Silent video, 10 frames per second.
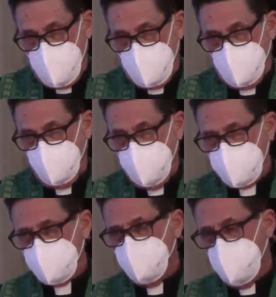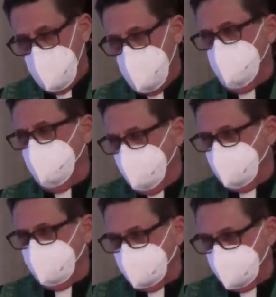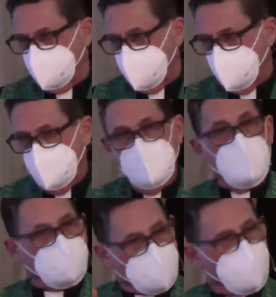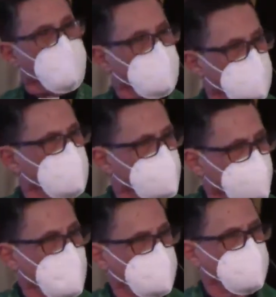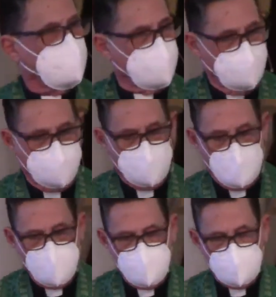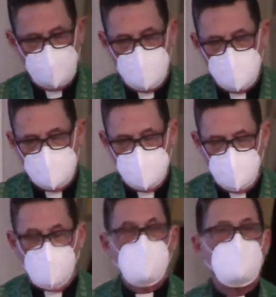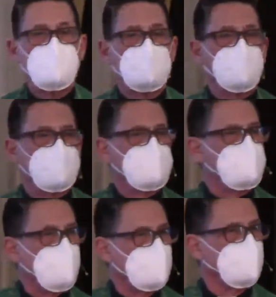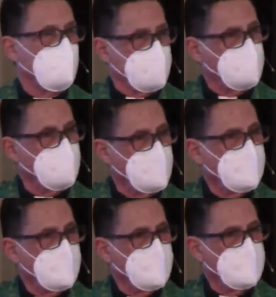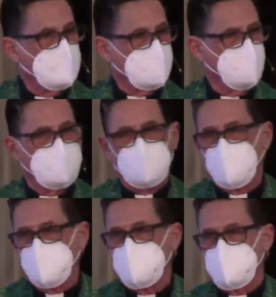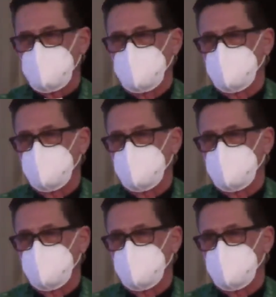Could this be a critical factor underlying all the turmoil that we are witnessing?